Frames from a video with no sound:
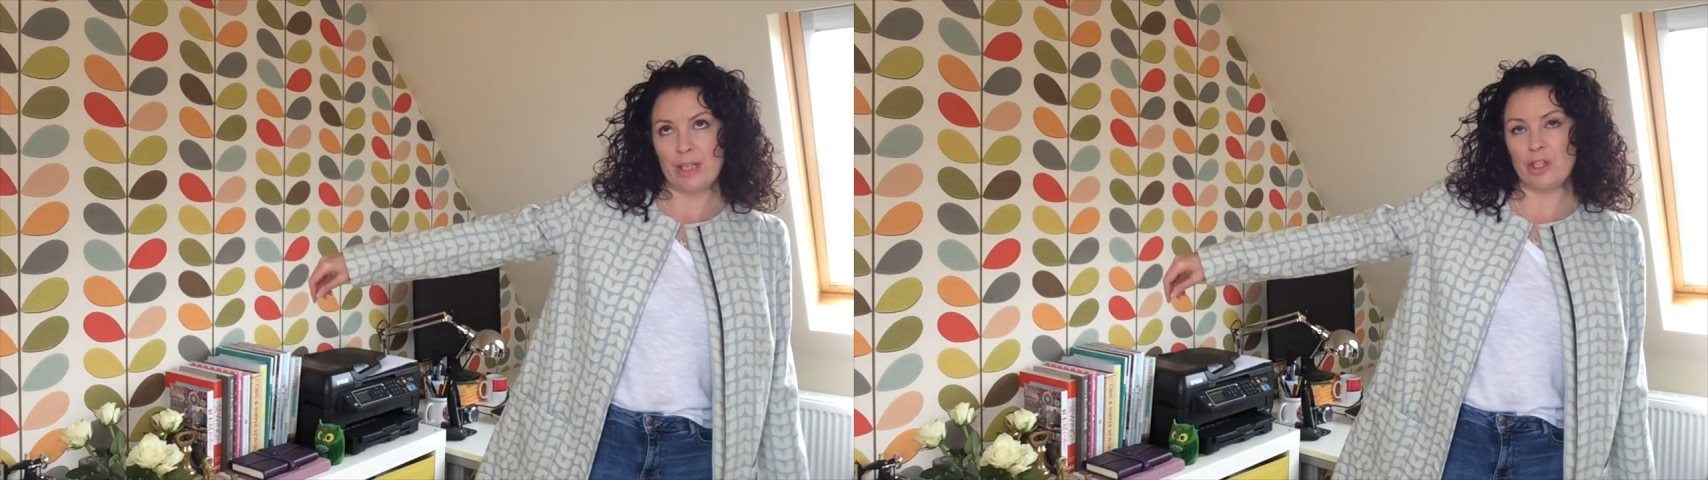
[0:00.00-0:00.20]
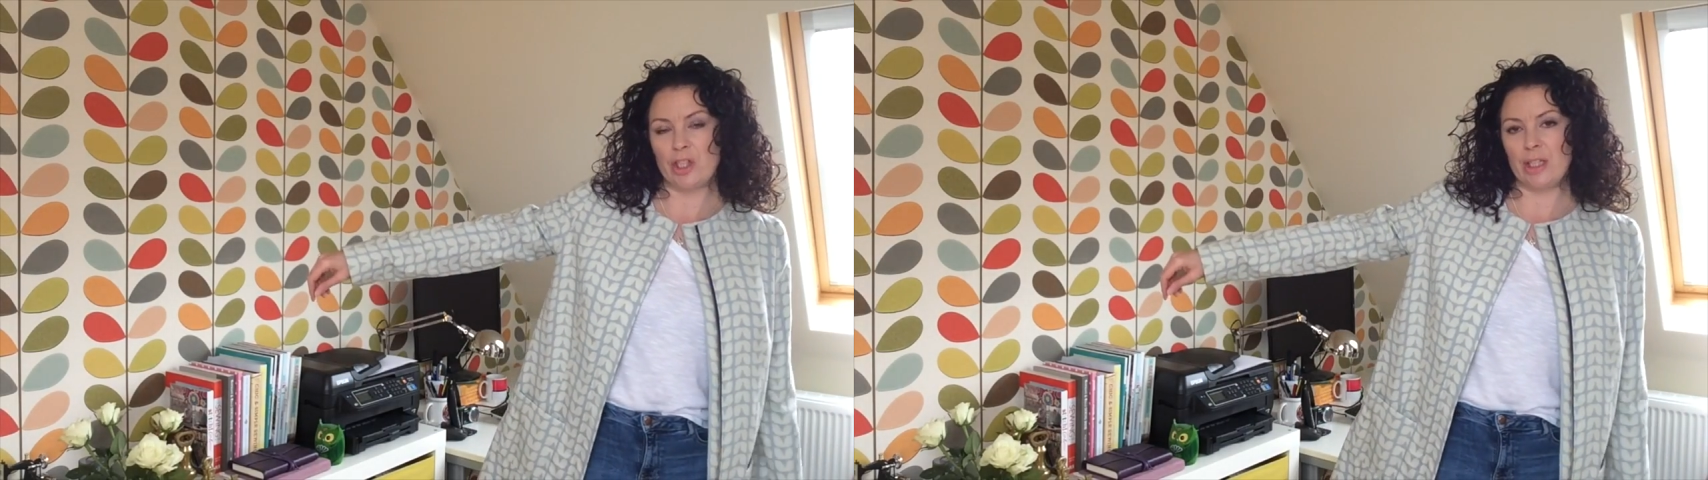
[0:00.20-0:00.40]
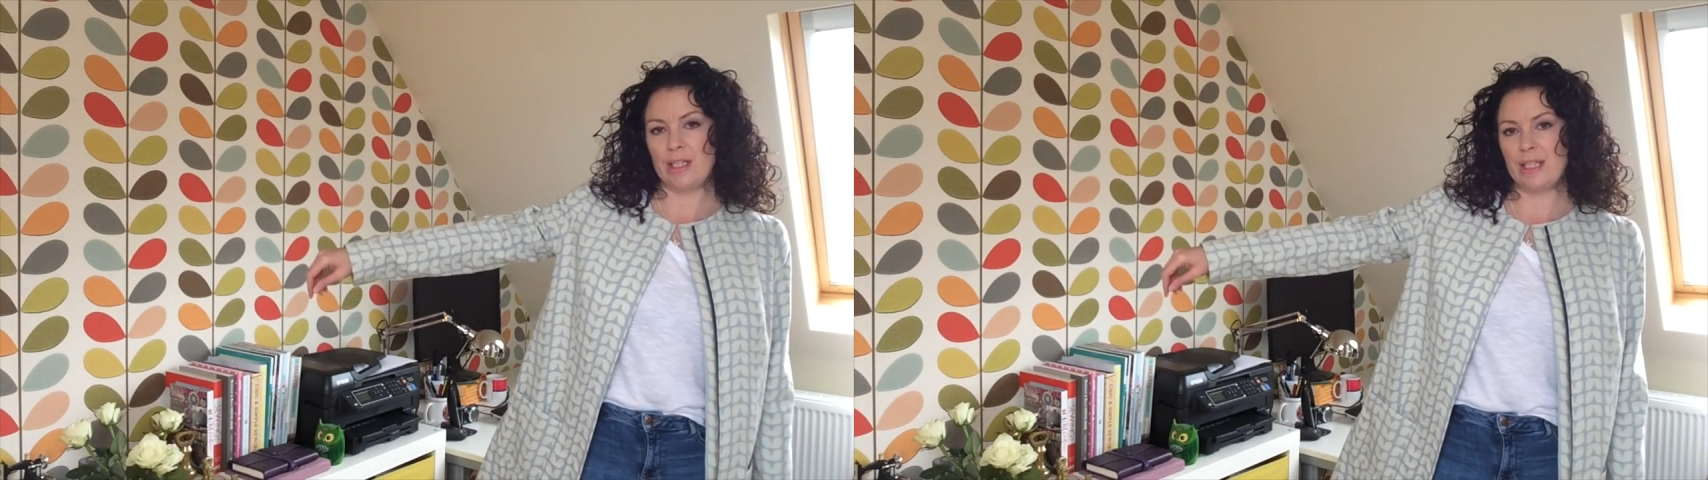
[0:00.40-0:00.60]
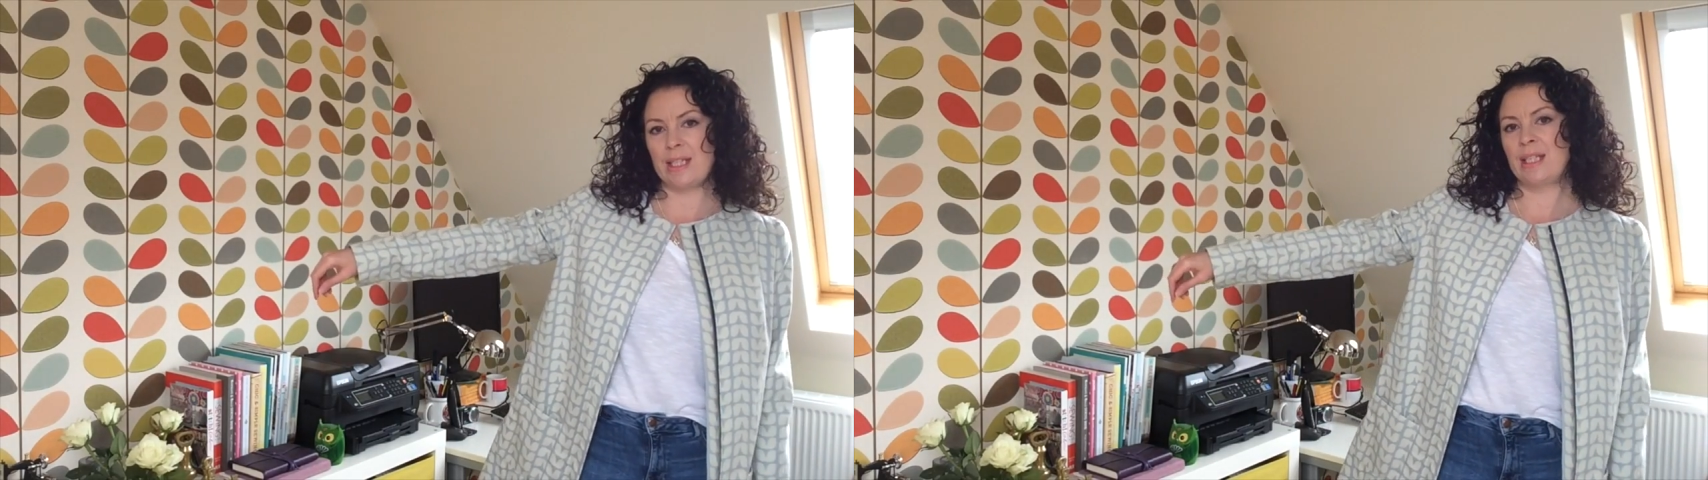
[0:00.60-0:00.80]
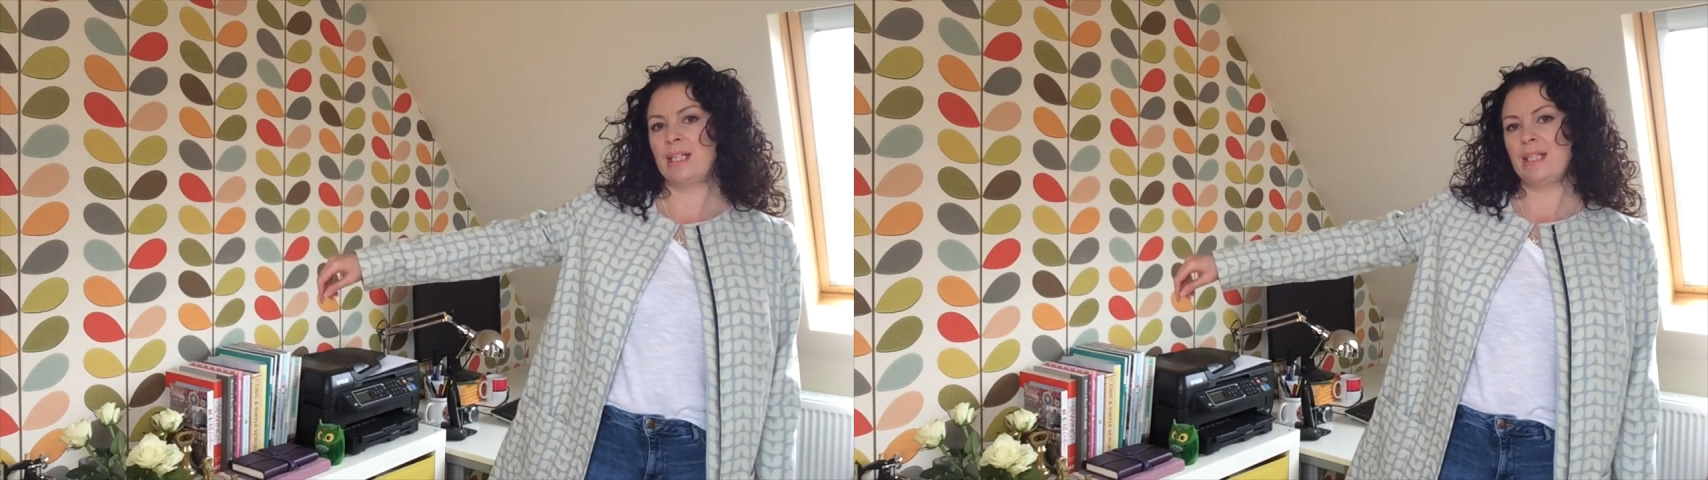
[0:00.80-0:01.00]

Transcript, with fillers: inches